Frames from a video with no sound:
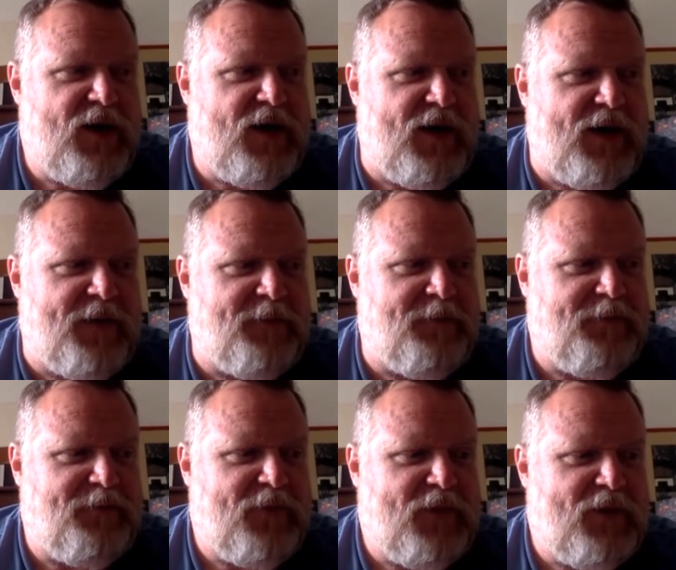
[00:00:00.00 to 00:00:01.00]

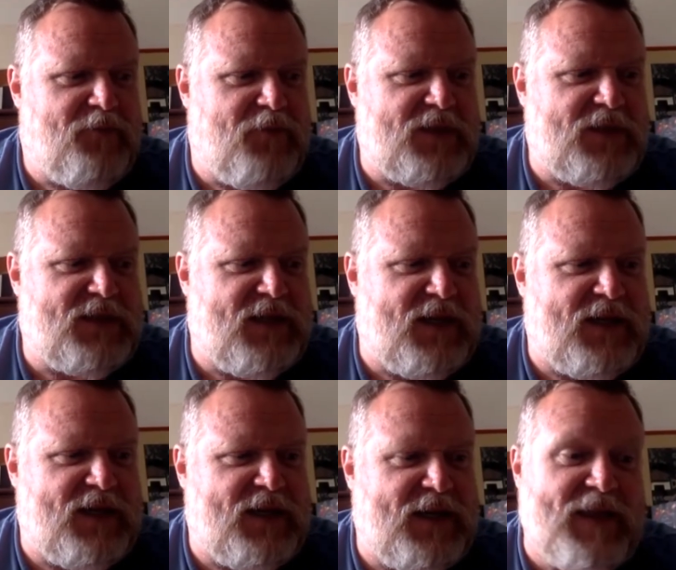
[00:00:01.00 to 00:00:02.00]
But
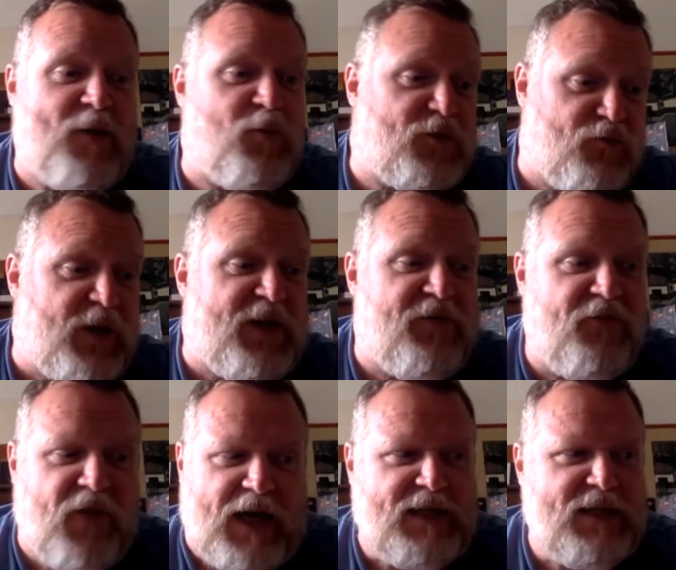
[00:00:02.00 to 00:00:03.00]
and that was really
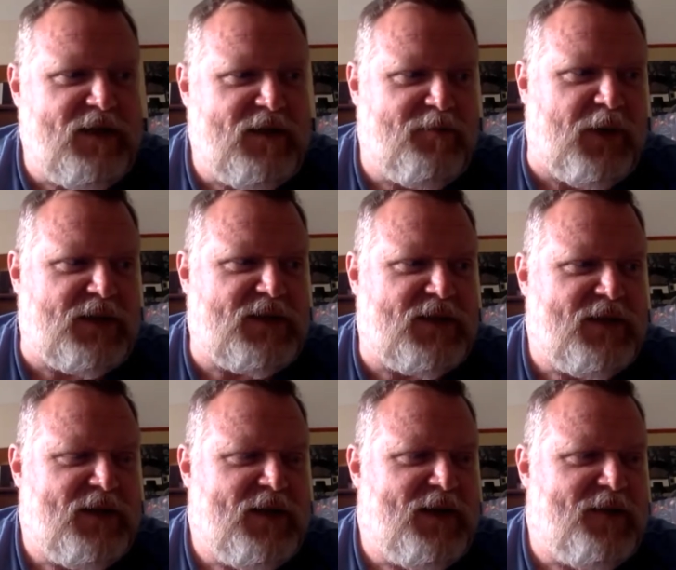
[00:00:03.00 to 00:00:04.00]
fun, but
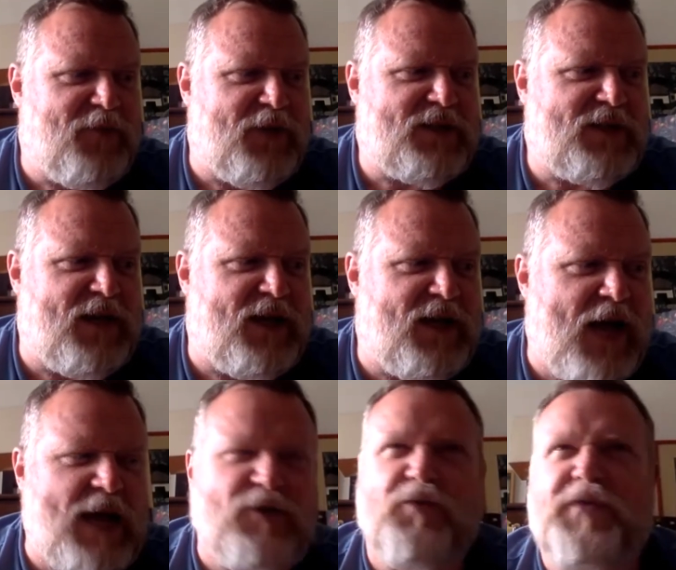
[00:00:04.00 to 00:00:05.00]

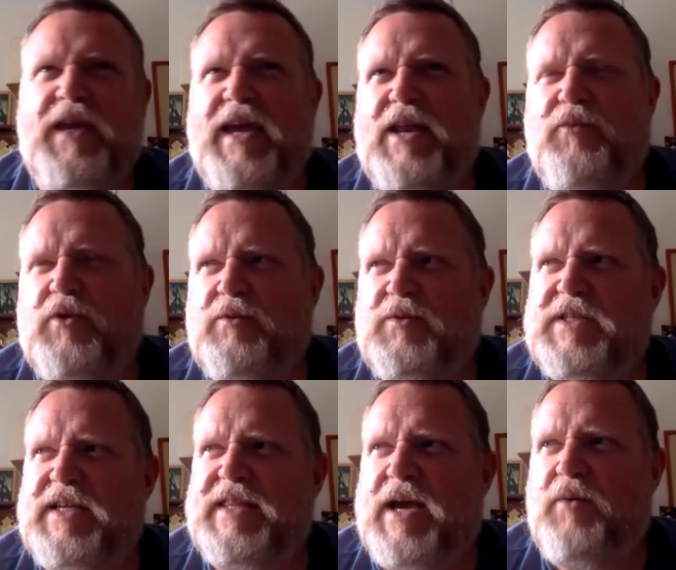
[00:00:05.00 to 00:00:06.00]
I don't think anyone will
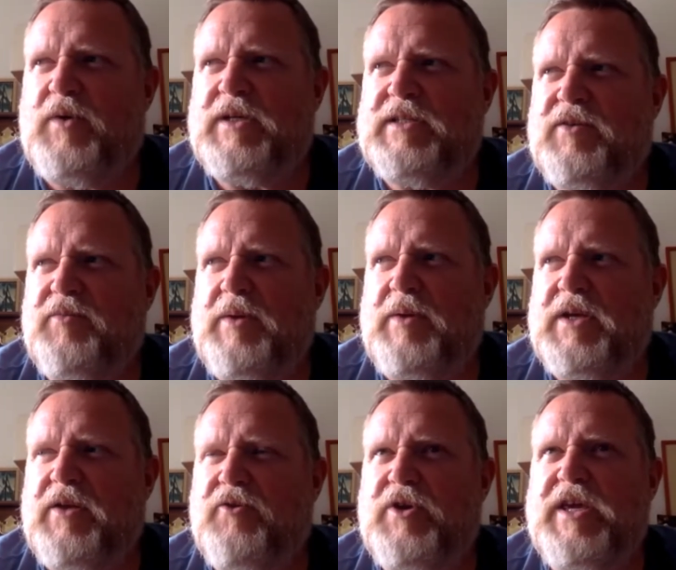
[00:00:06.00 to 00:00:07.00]
see that one until maybe
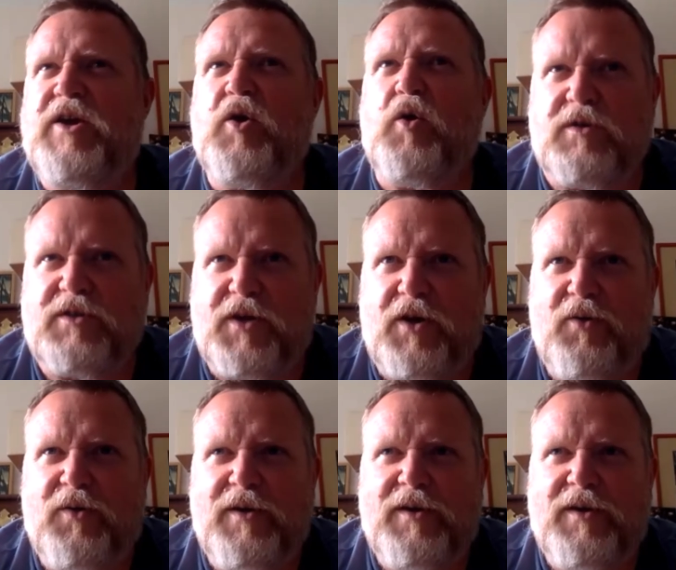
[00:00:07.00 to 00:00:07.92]
another year or so.